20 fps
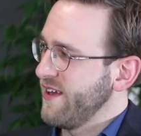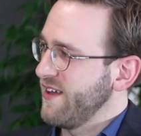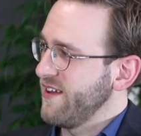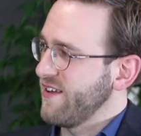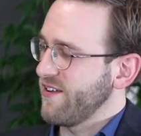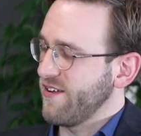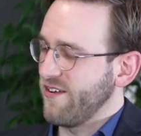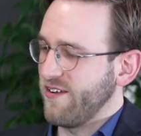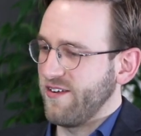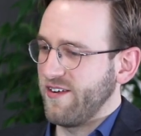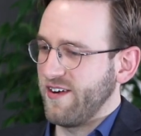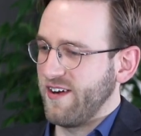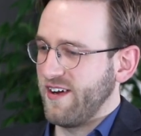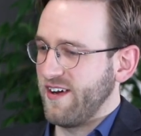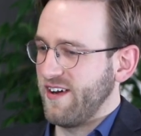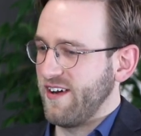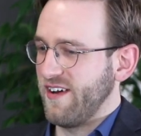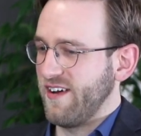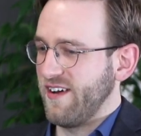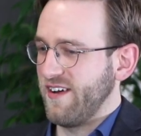They're so ready
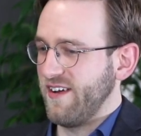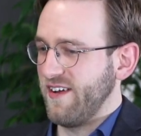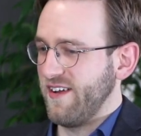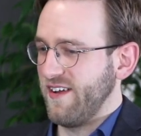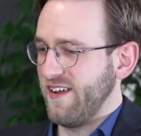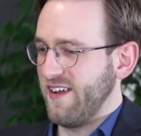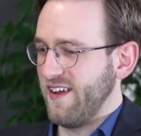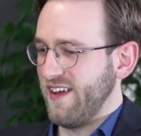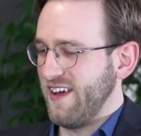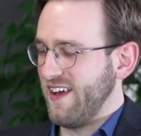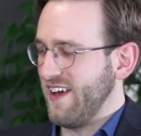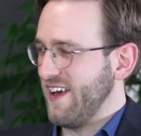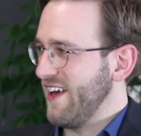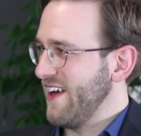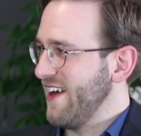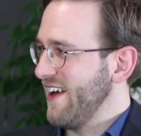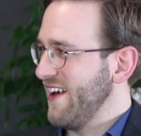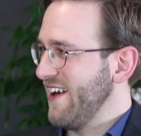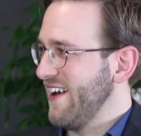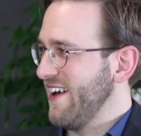to challenge the status
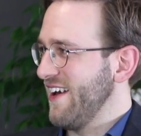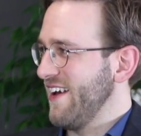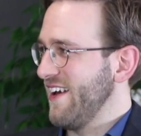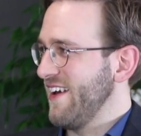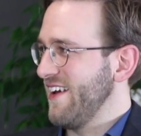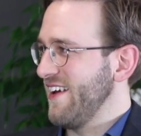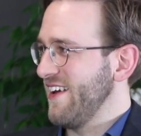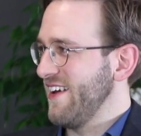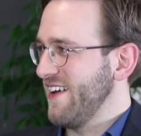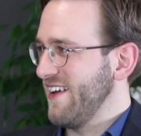quo. And...